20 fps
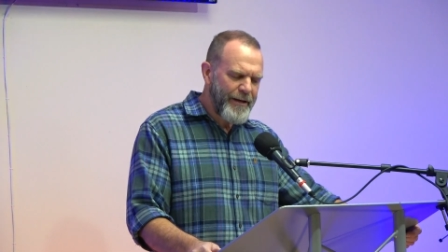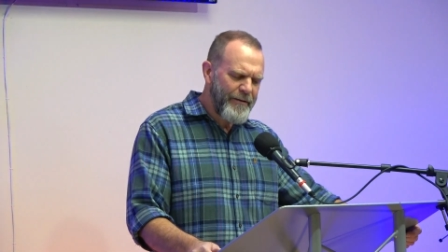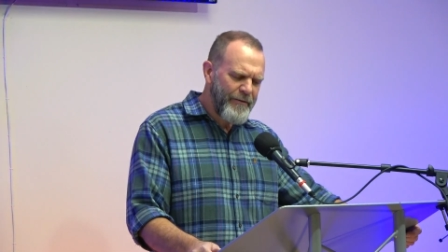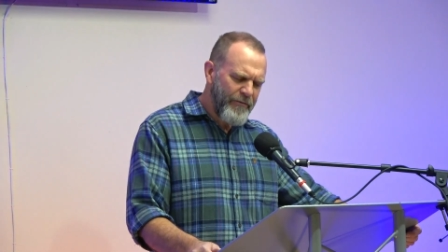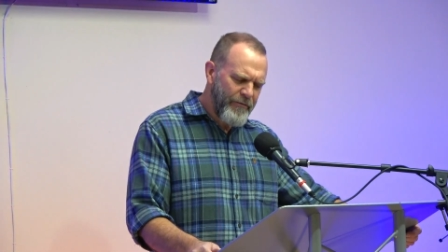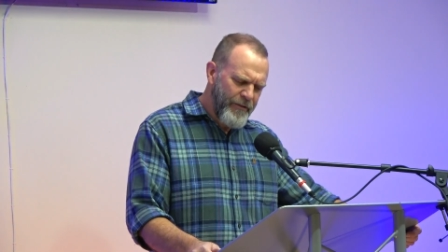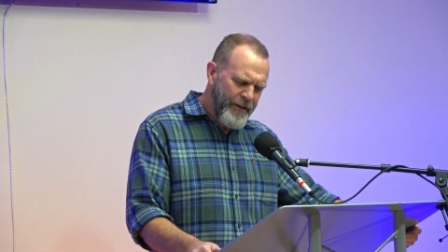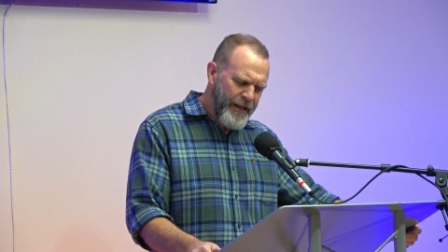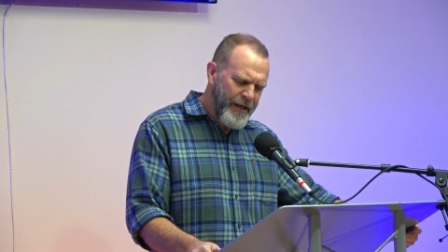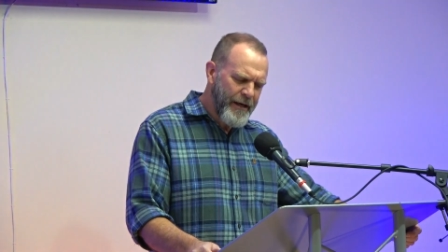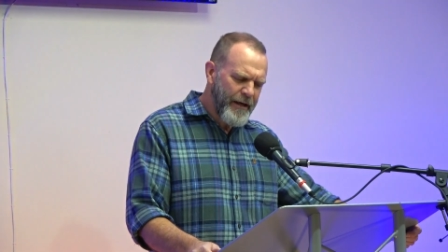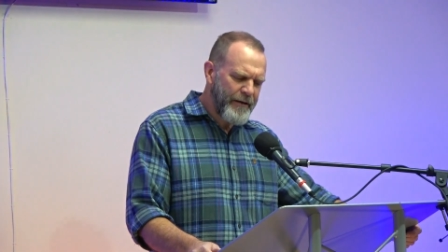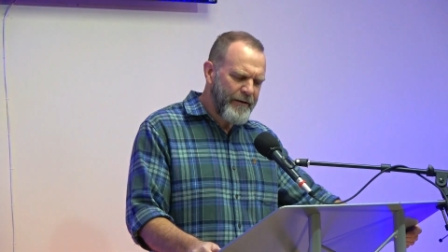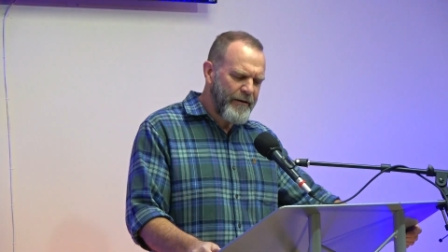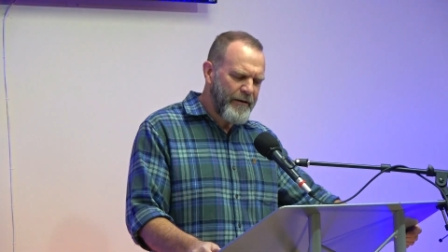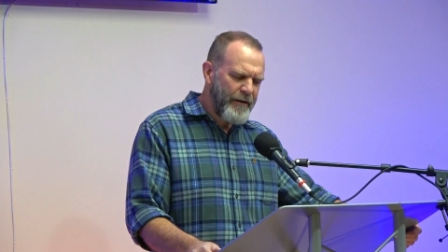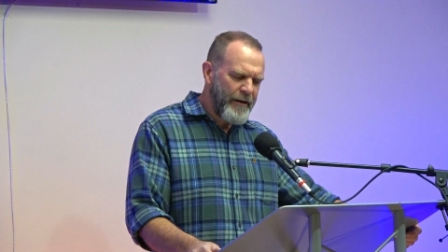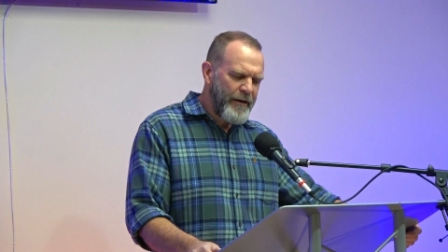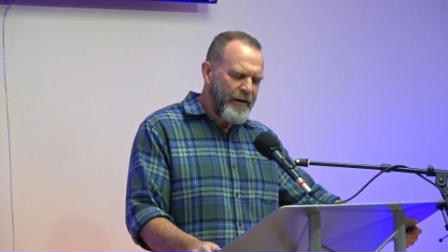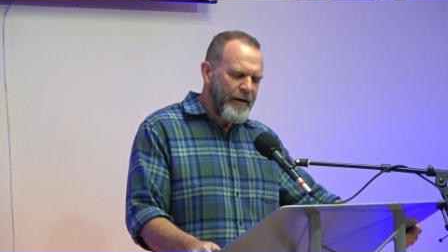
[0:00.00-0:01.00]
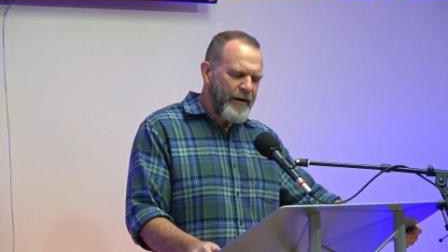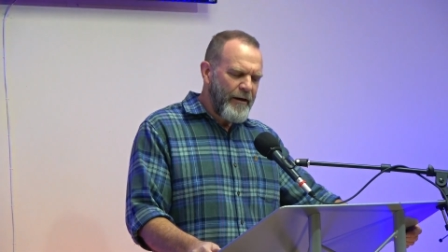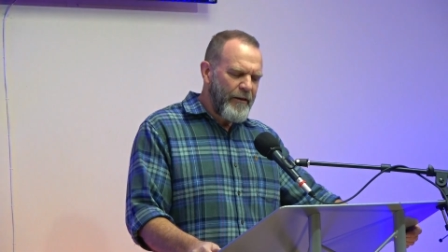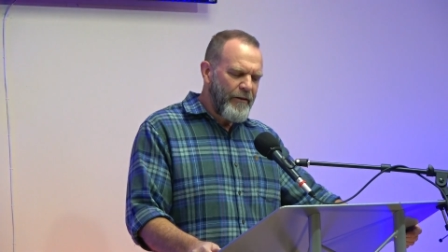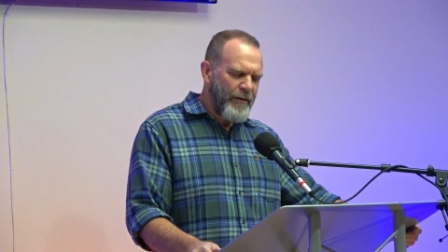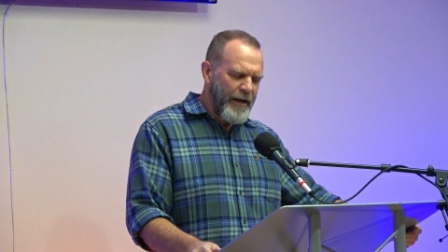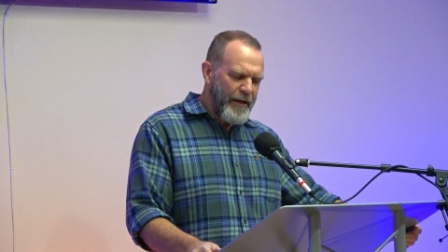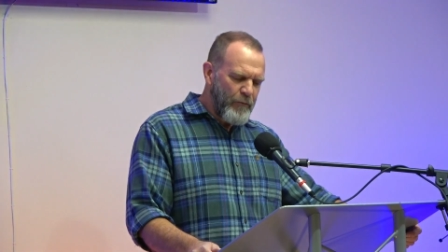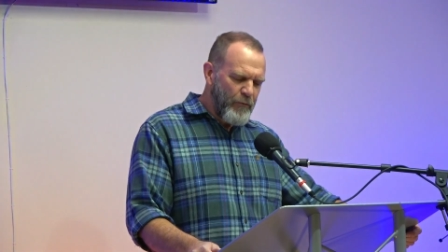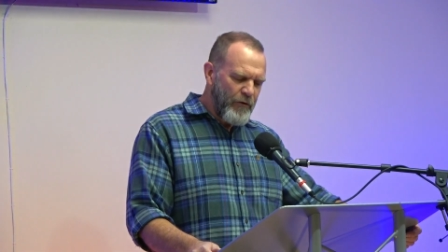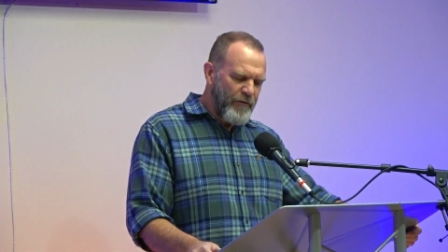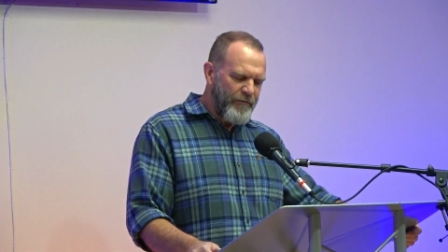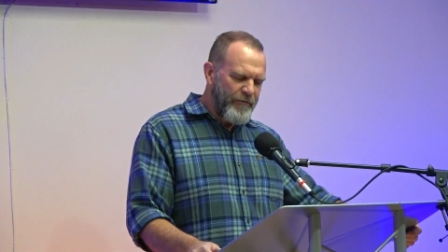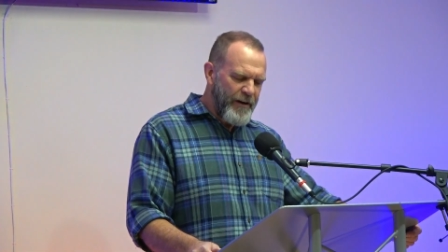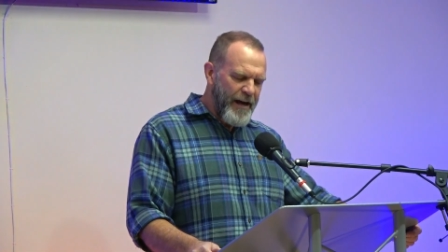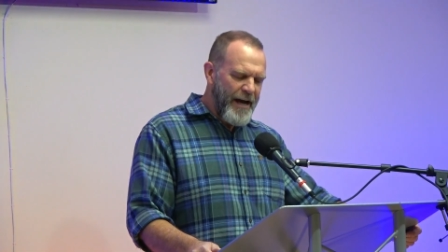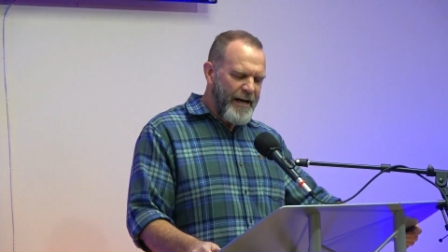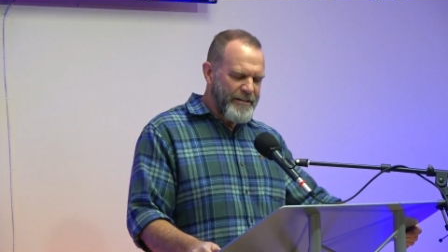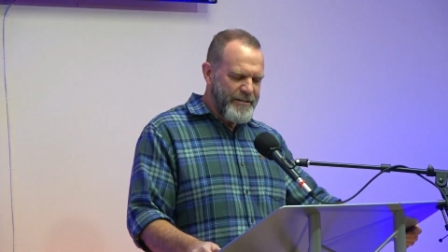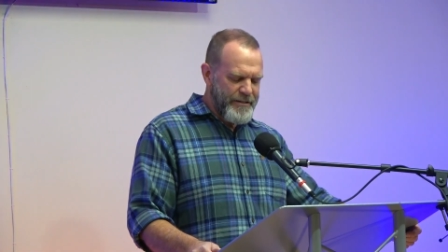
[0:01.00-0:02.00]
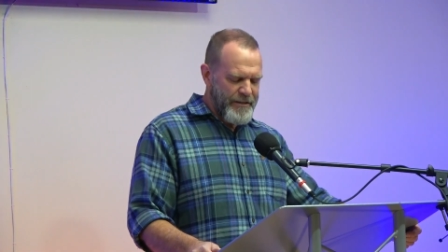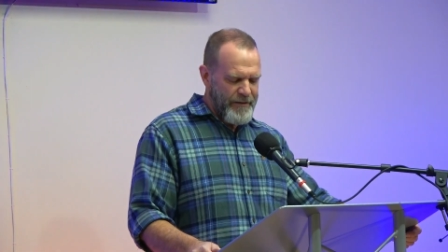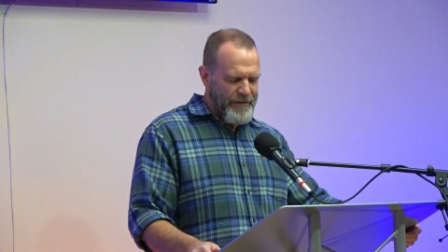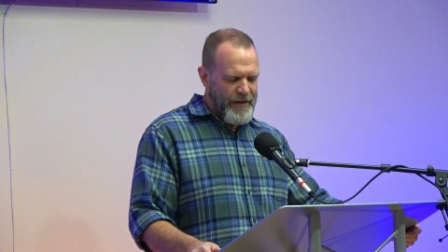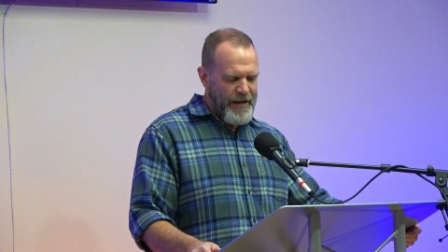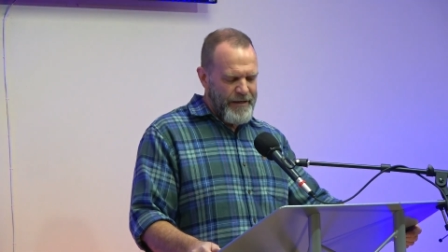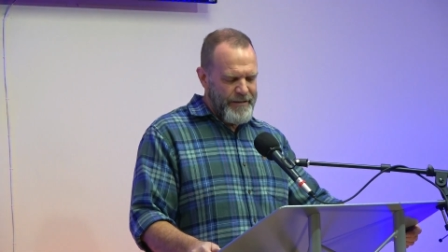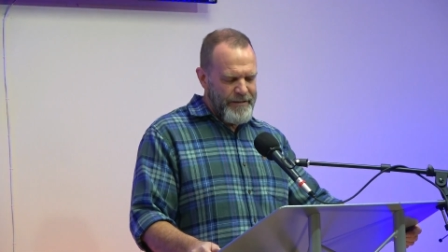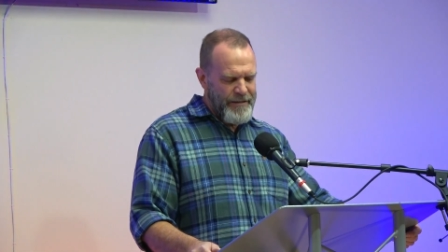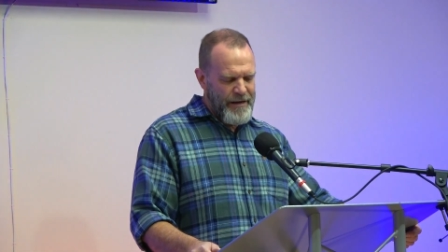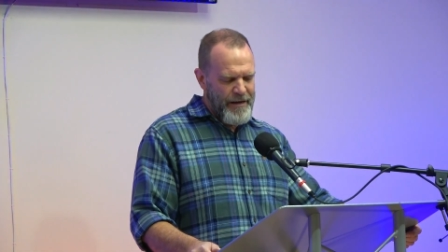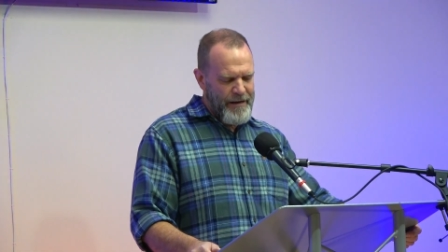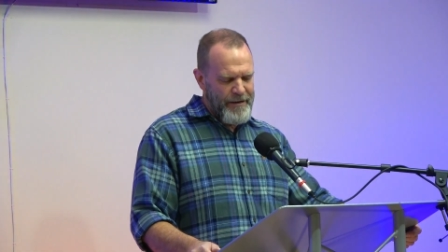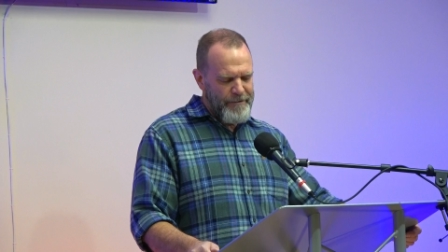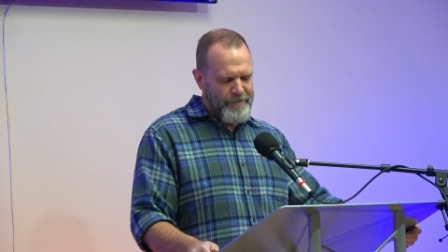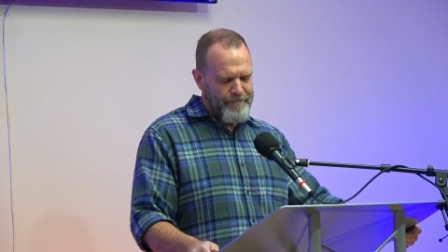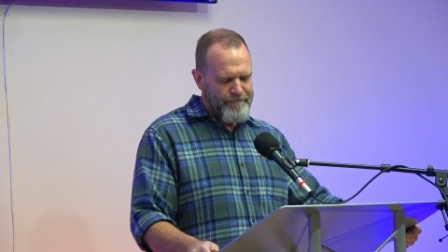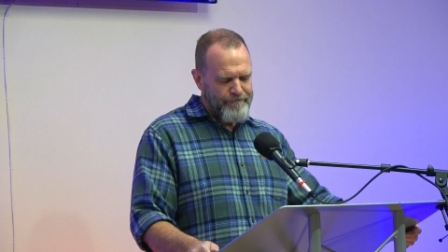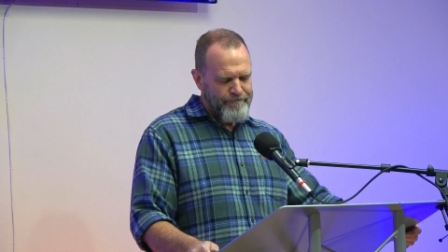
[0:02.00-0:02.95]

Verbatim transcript: and then they will fast in that day.